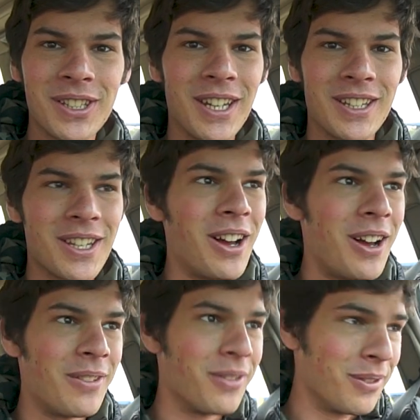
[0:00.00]
like it's
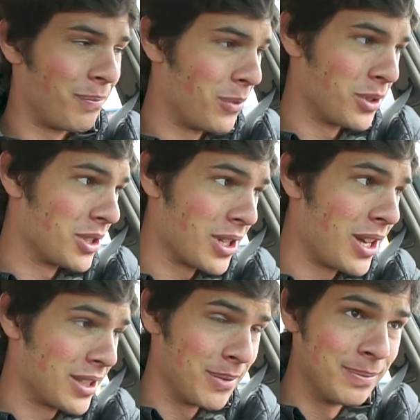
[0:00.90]
off, which is
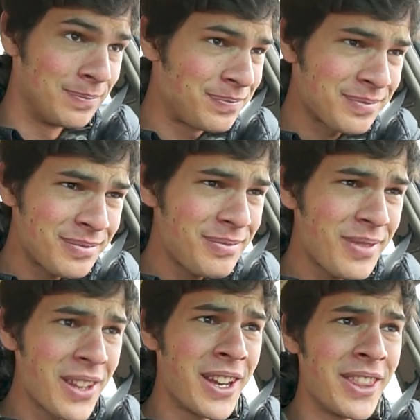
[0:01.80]
awesome.
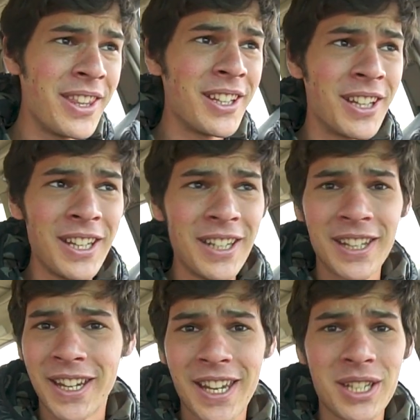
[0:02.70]
And then the lady
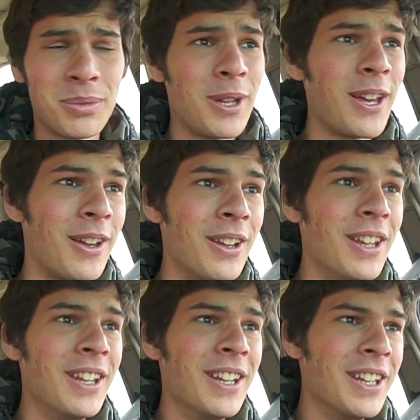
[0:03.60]
that cashed me out,
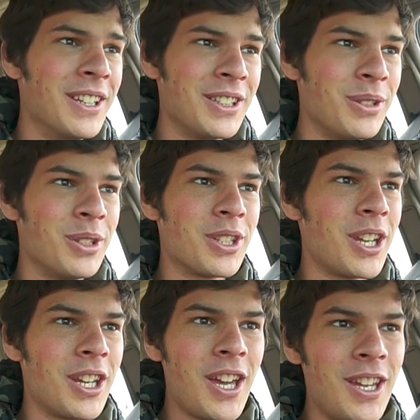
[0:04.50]
she was
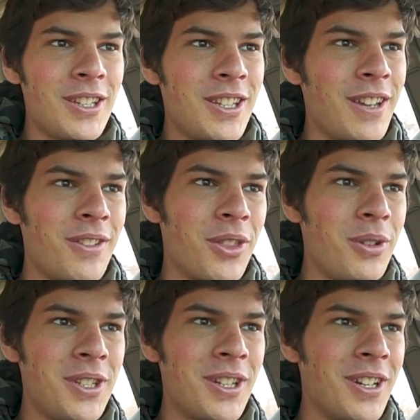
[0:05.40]
like, yeah, I used to have a
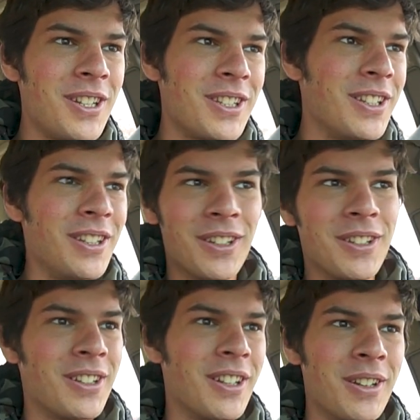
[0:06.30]
3 Series,
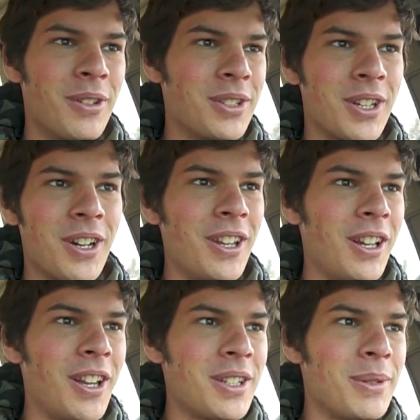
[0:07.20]
and it was a car that
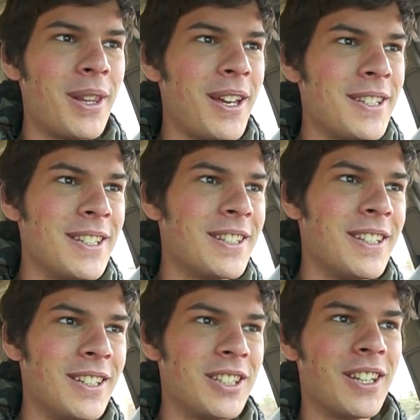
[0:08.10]
I lost my license
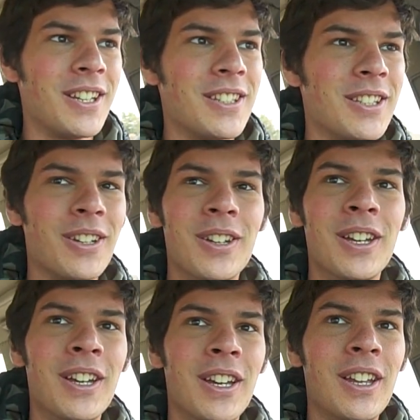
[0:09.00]
in and shit. So
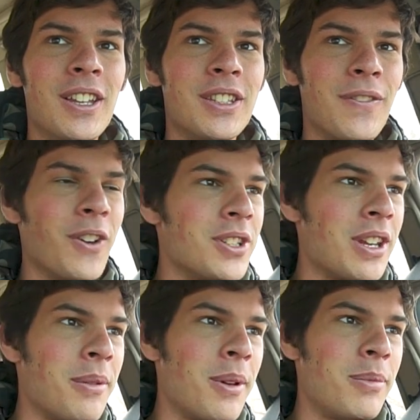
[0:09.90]
it's the first
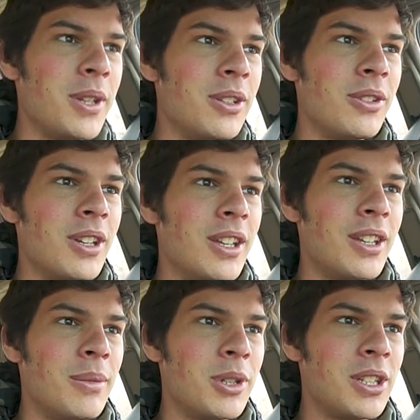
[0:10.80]
time I've been to
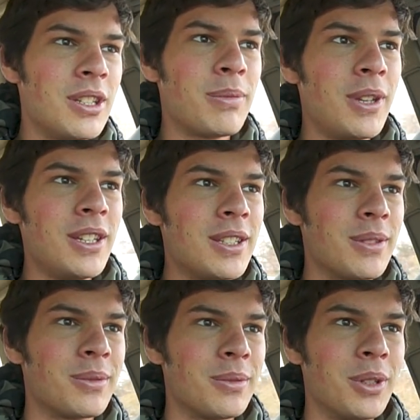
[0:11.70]
a emissions
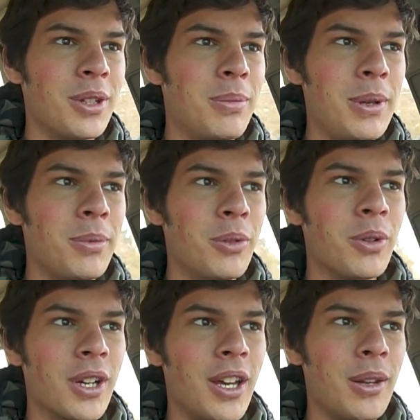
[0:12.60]
place where the people
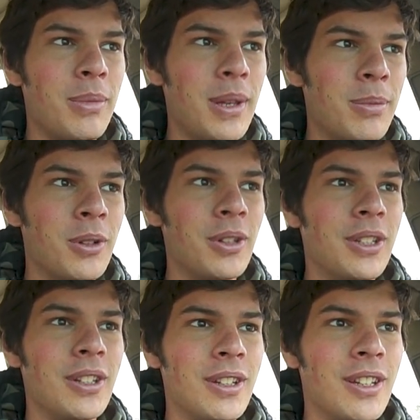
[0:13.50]
were kind of people
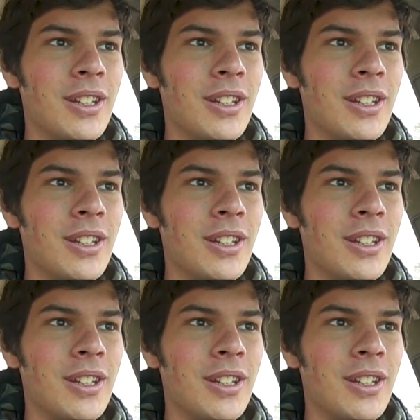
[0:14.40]
and